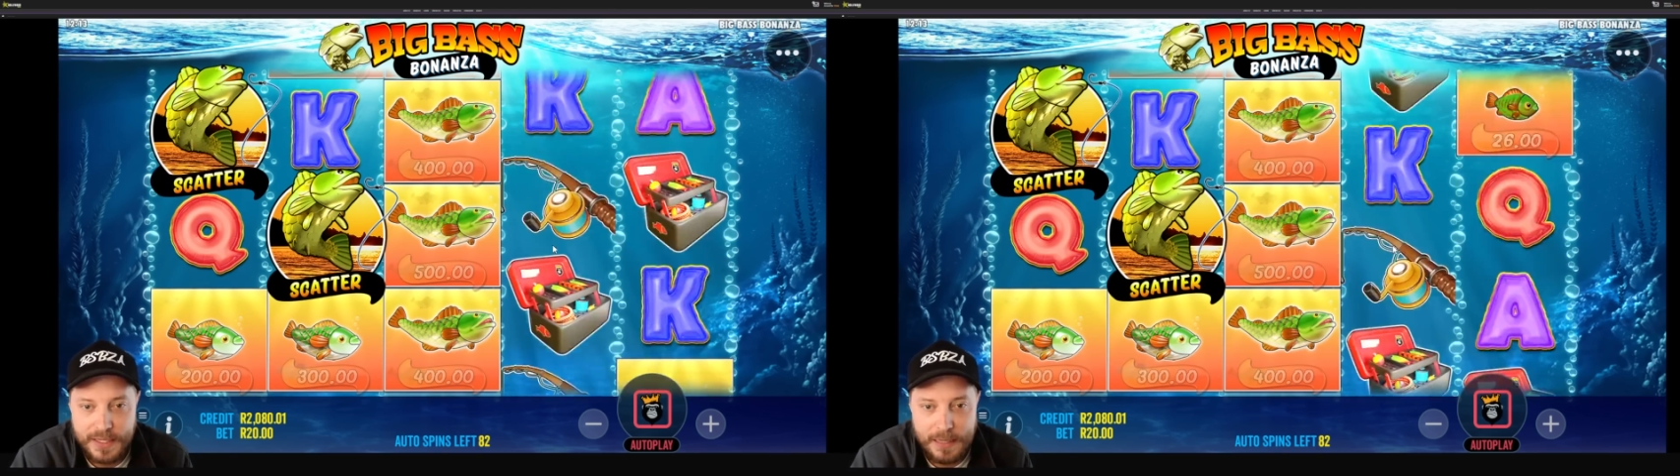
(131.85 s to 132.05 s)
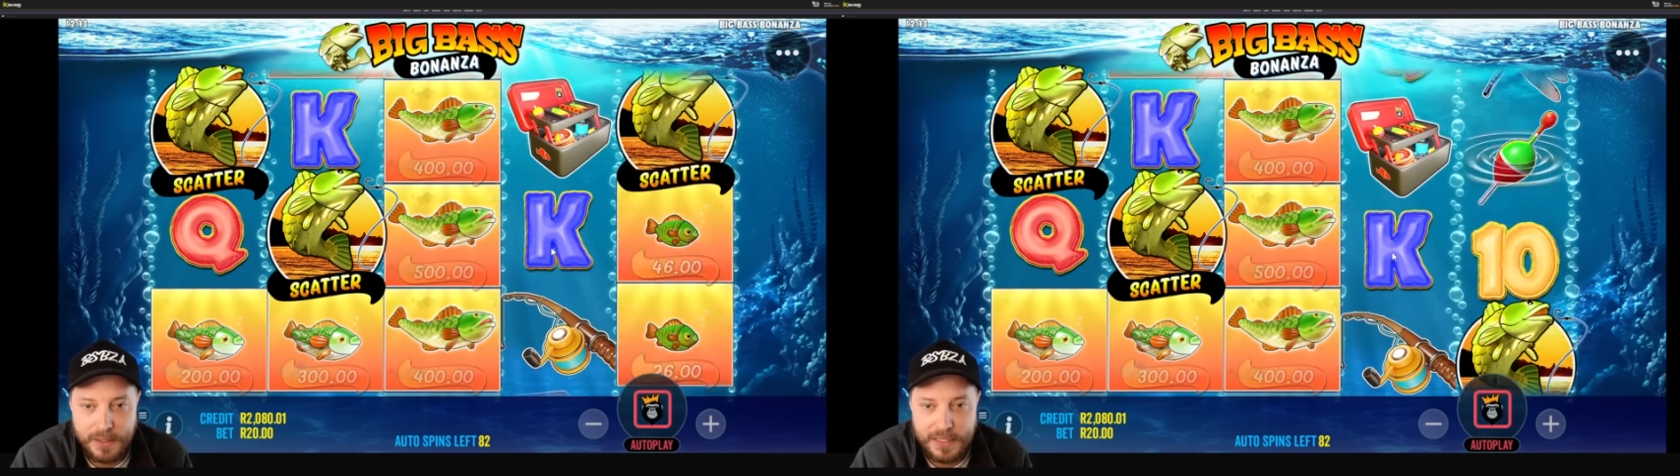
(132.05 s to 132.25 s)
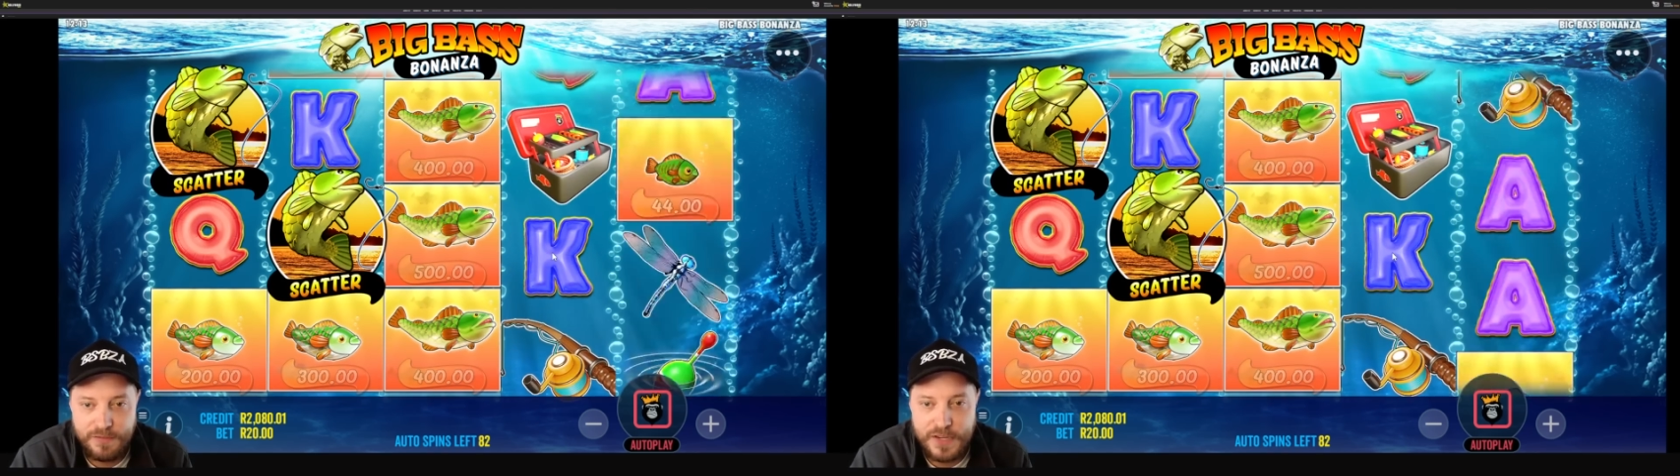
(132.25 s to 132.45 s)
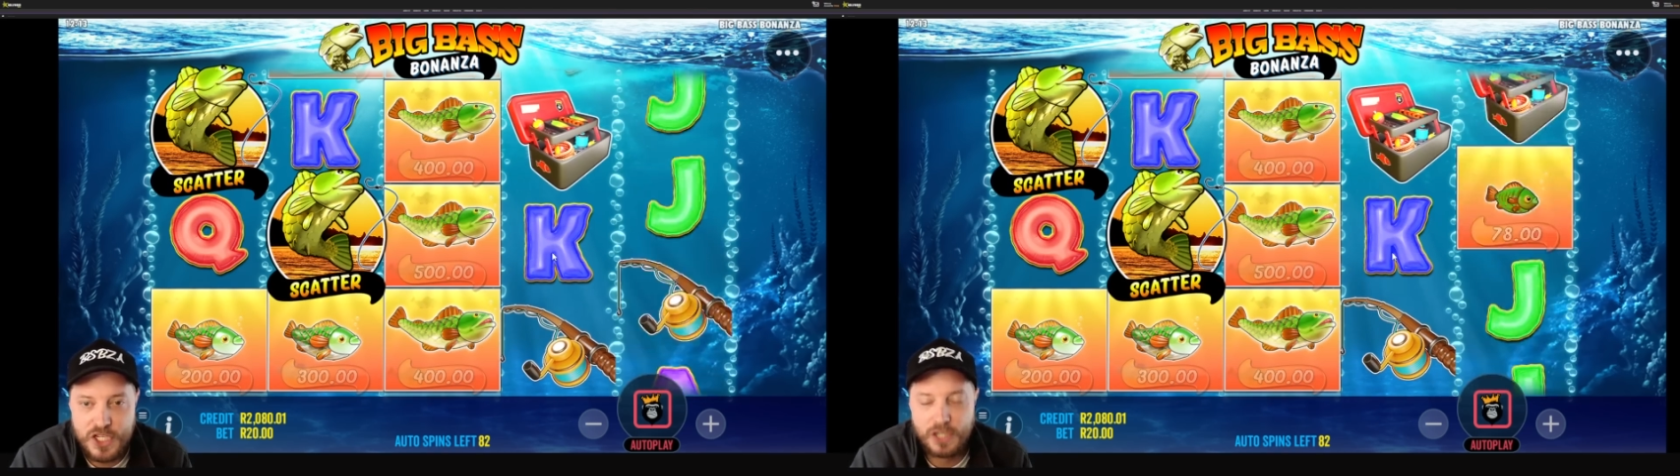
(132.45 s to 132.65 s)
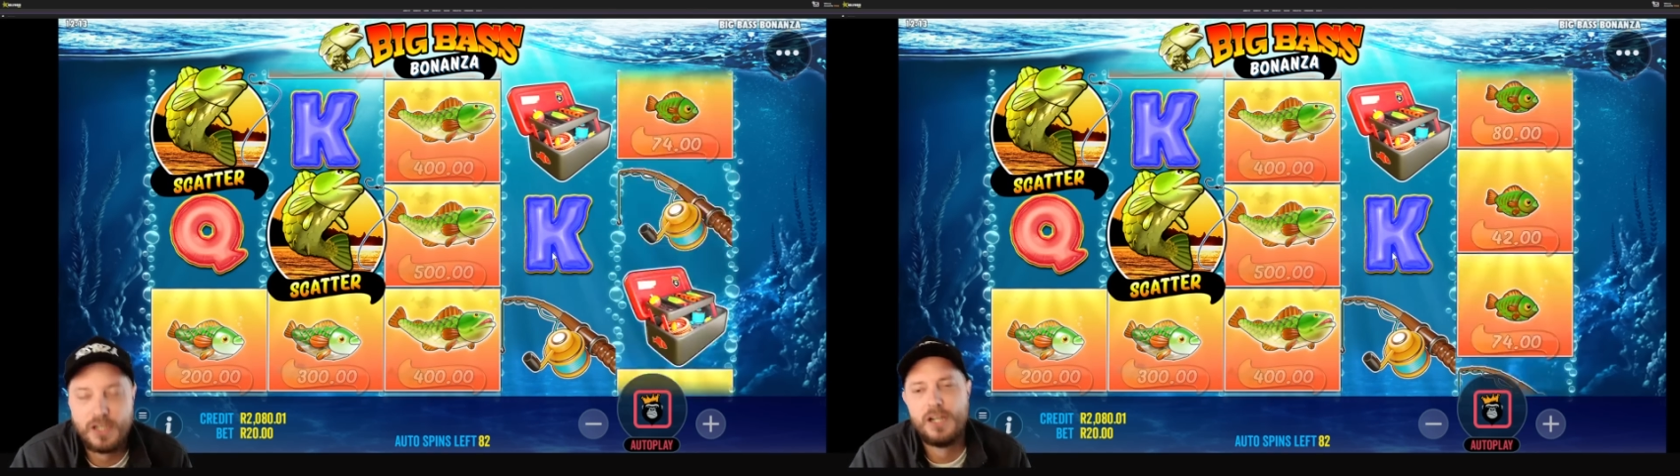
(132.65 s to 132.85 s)
Come on. Give
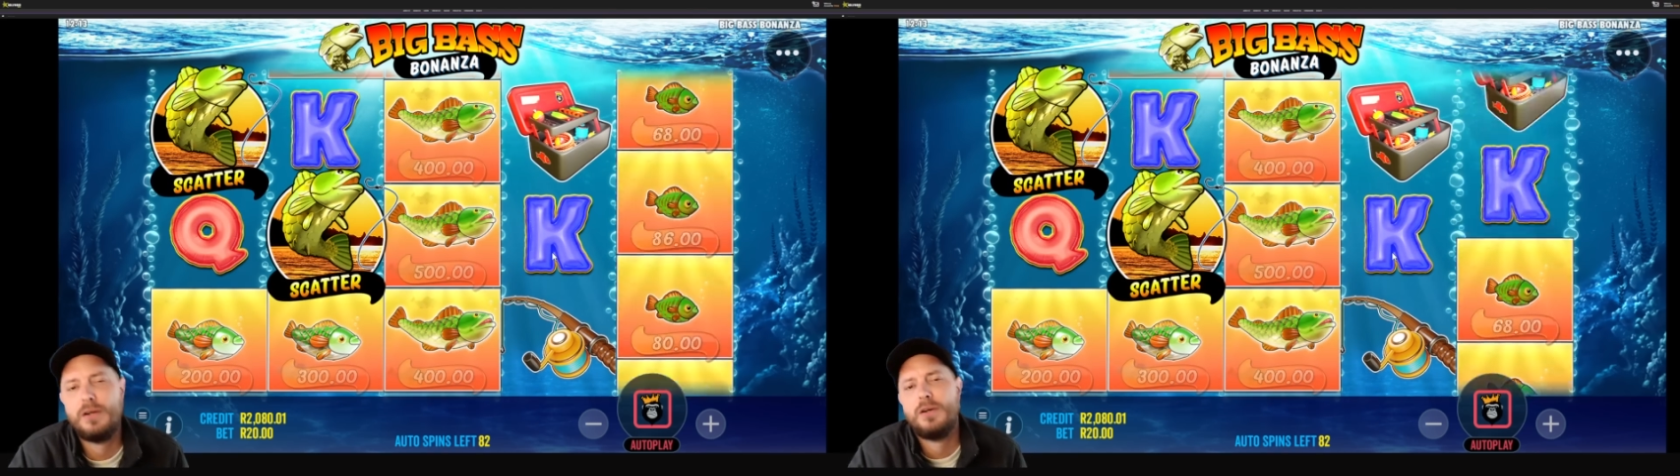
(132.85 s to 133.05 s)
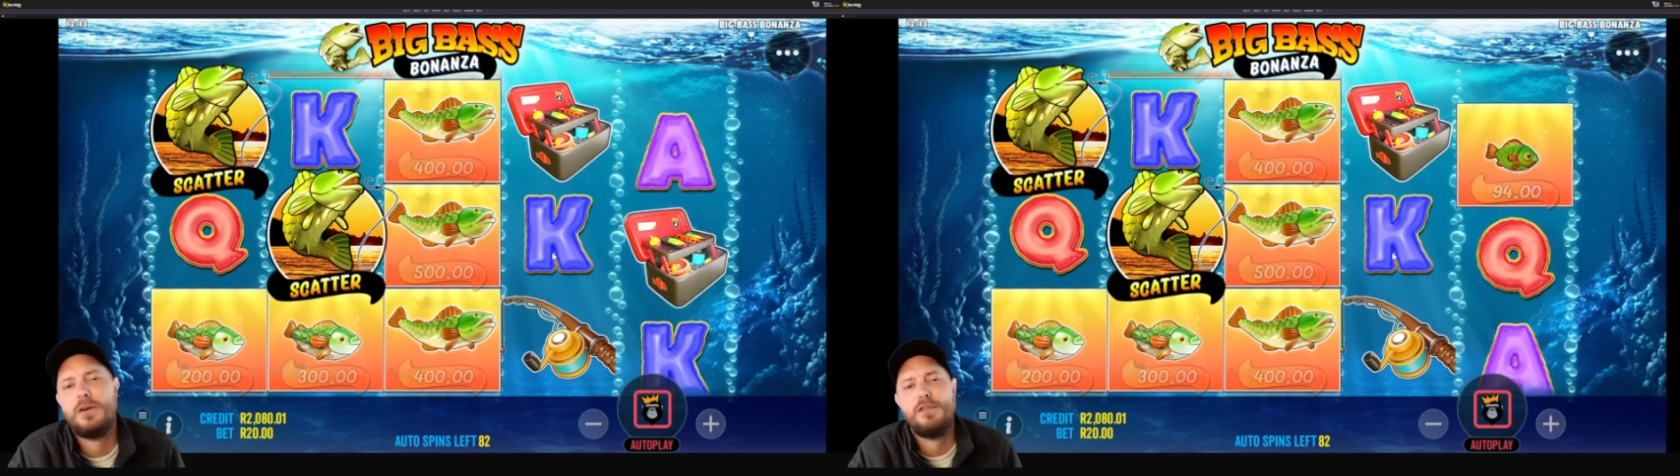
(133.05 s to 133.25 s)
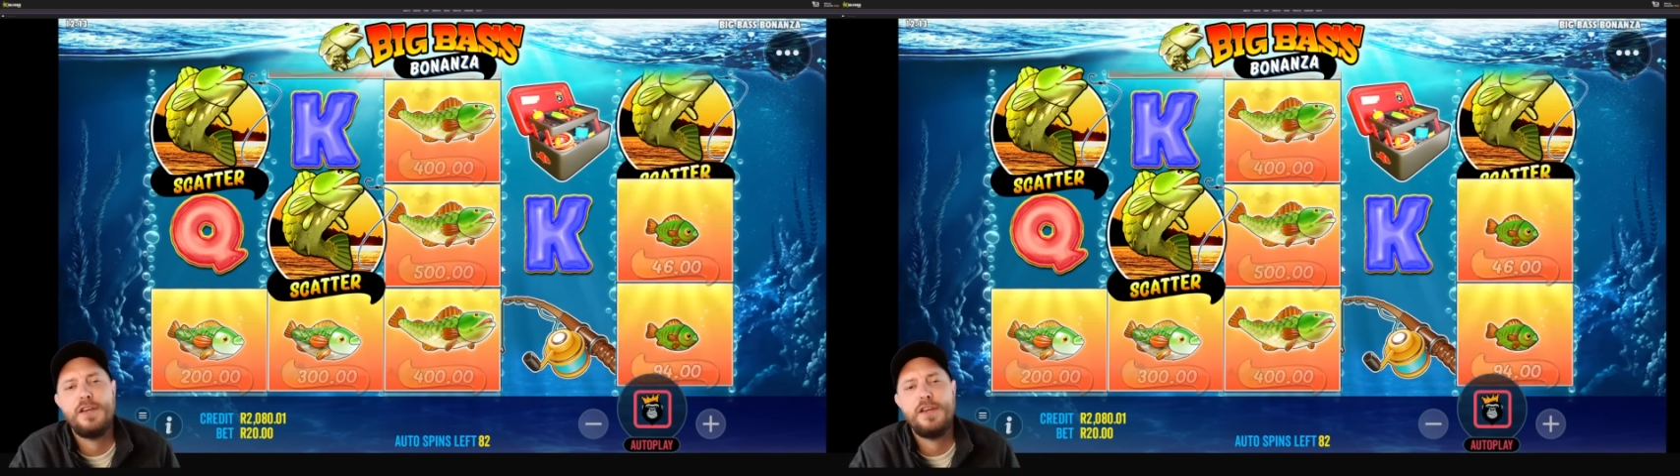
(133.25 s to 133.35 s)
fish. Oh,